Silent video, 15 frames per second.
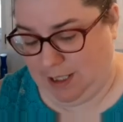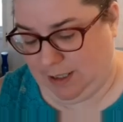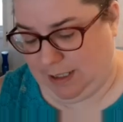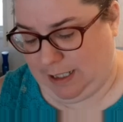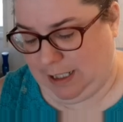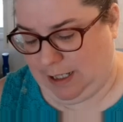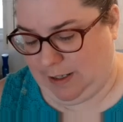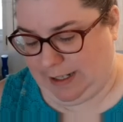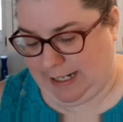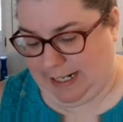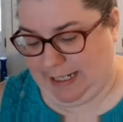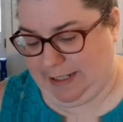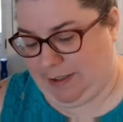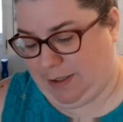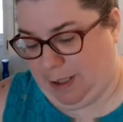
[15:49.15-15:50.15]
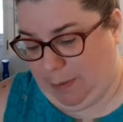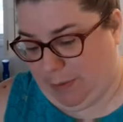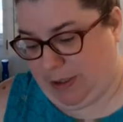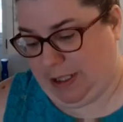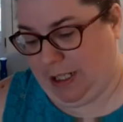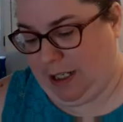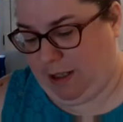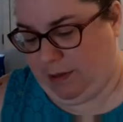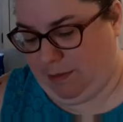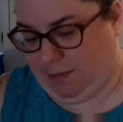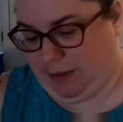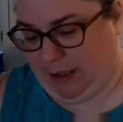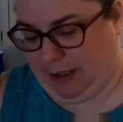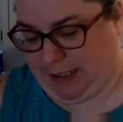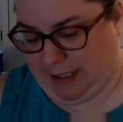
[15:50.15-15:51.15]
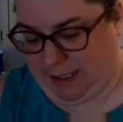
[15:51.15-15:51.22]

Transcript: You know, like I assume so. It's a